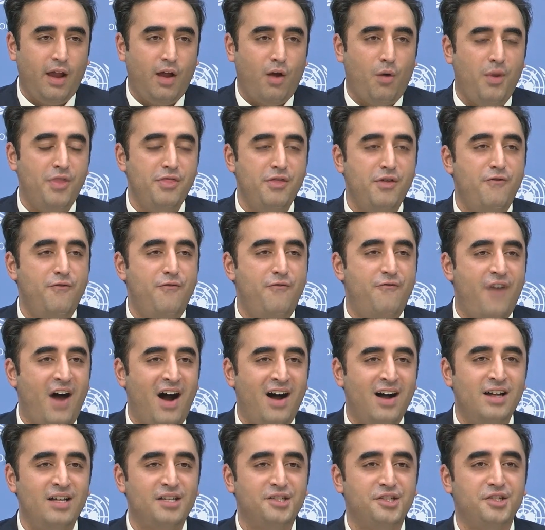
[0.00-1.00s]
when the
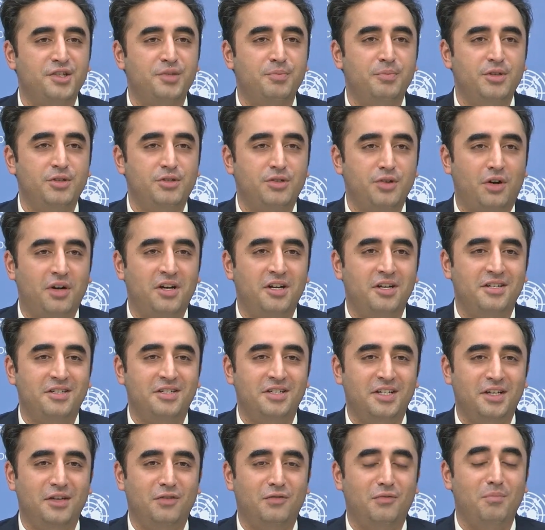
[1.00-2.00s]
vast
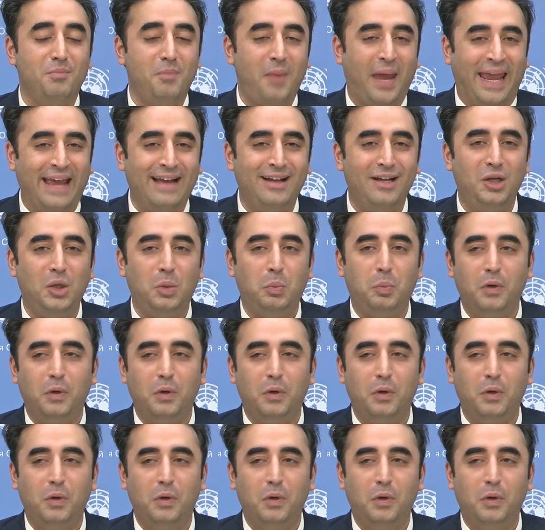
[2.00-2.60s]
majority of male